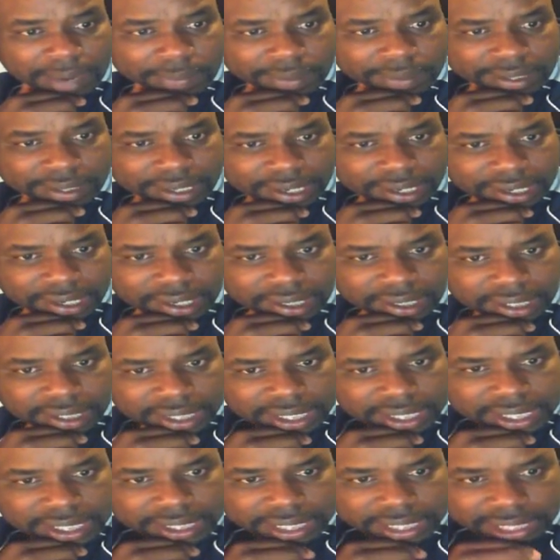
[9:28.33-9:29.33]
of the earth.
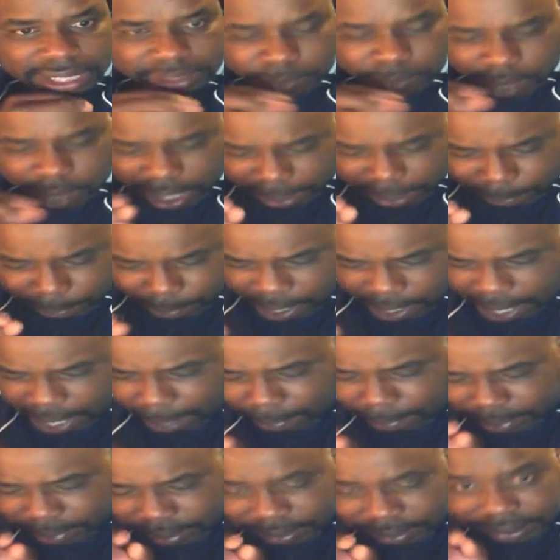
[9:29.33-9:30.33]
That's why the
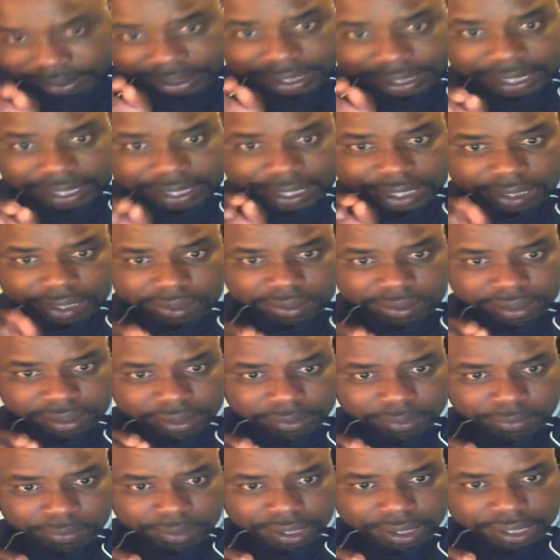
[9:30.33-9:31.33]
Bible, you see it use
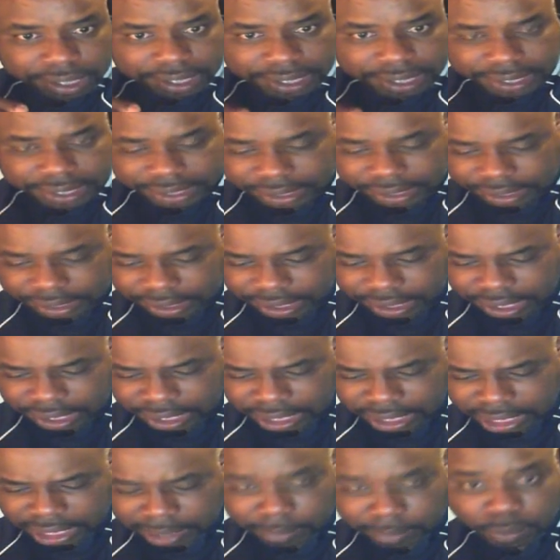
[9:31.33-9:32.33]
the word
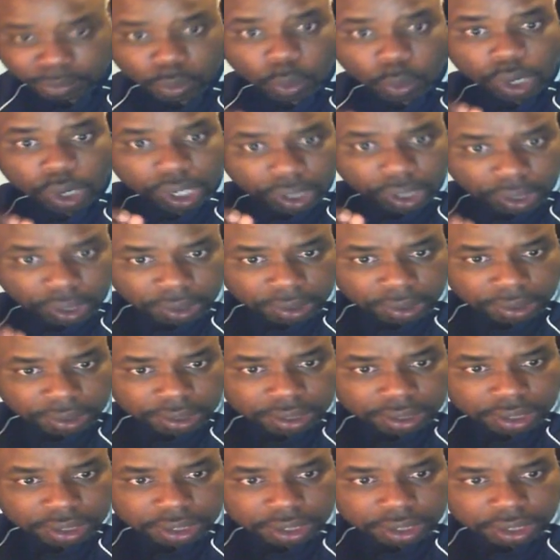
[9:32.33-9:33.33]
uh, world
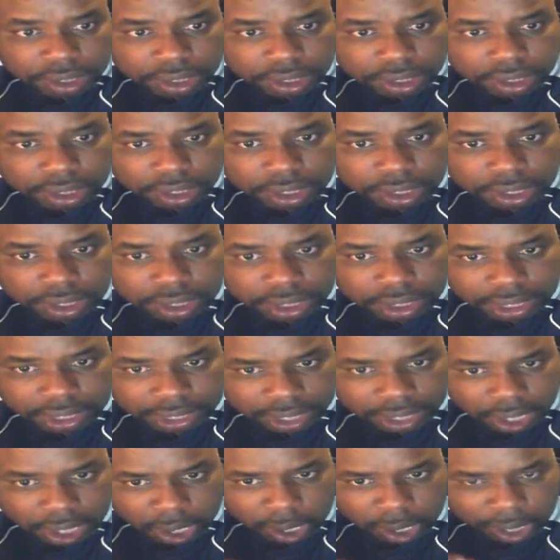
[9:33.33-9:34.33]

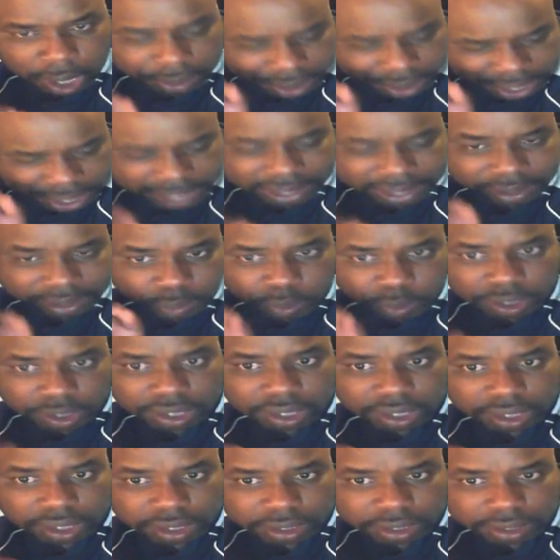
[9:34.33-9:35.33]
or this
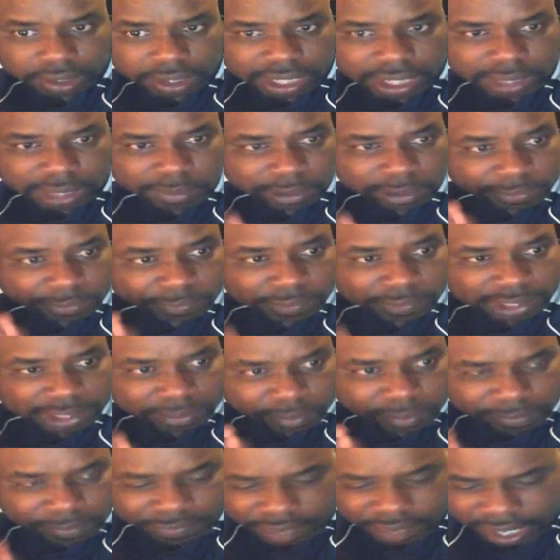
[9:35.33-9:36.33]
world. It was It's
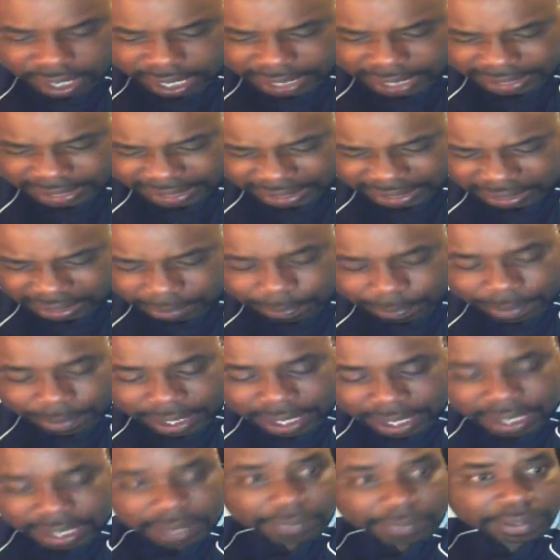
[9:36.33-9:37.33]
referring to
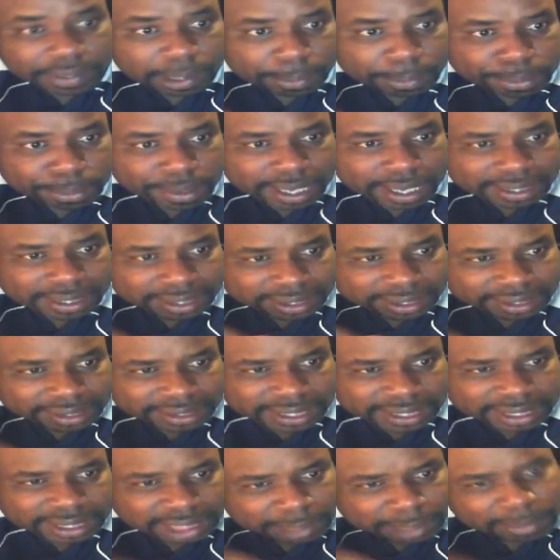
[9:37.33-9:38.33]
the present
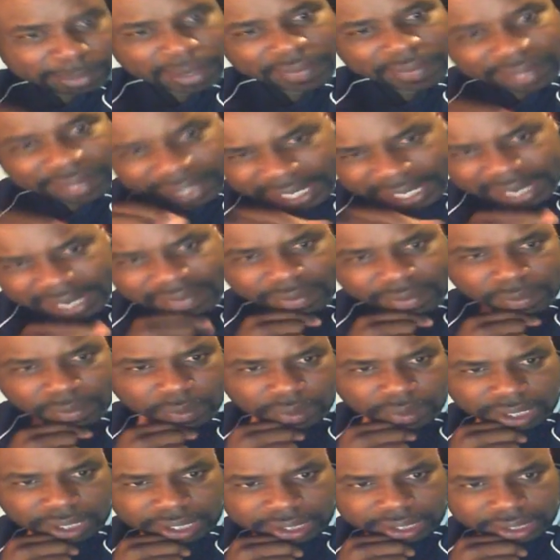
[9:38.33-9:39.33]
system of the evil
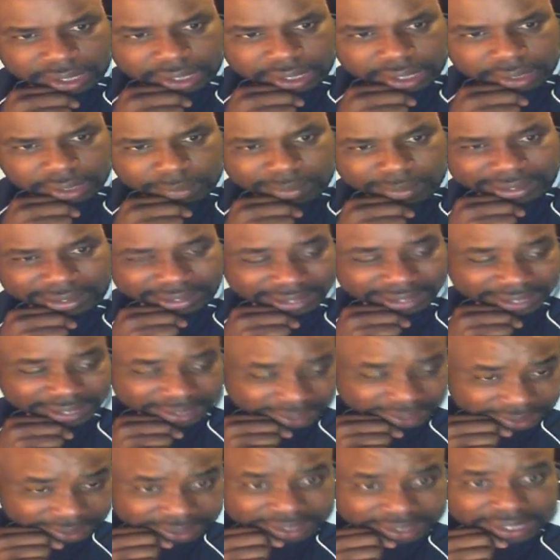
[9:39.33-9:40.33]
one, which
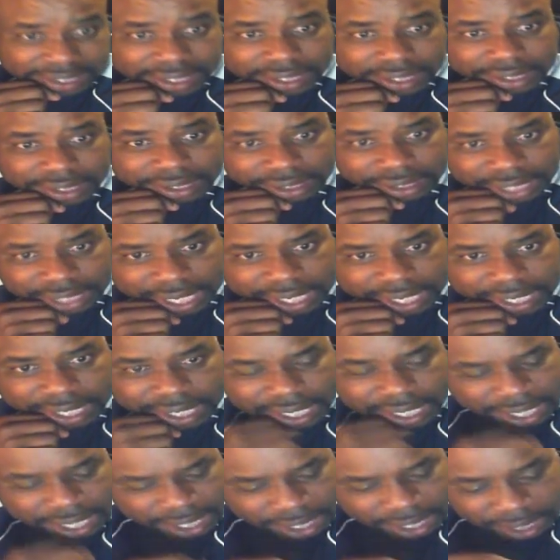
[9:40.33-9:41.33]
is Satan,
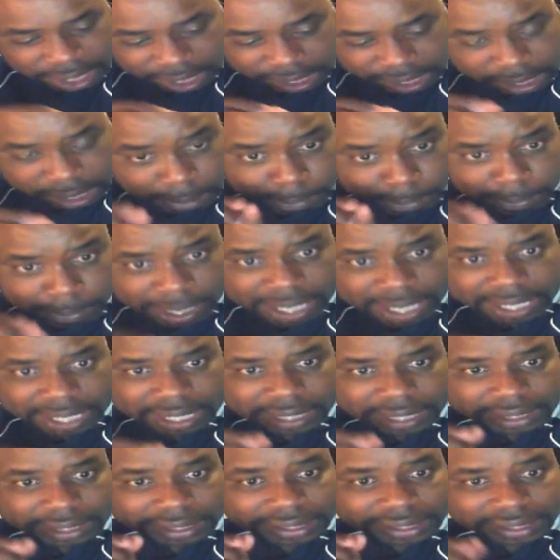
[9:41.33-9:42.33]
a
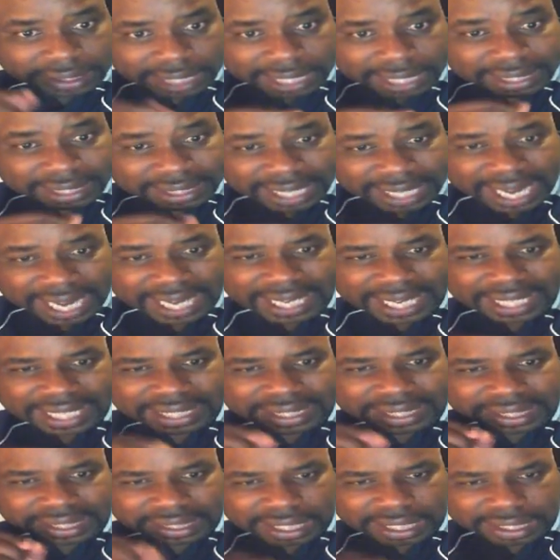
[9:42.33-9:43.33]
demonic, satanic
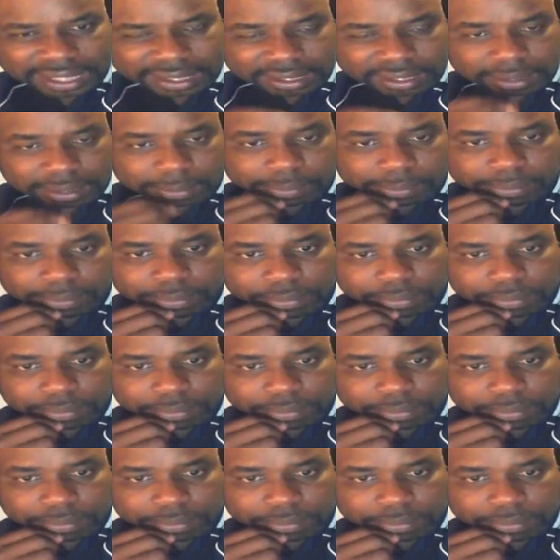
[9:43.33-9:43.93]
system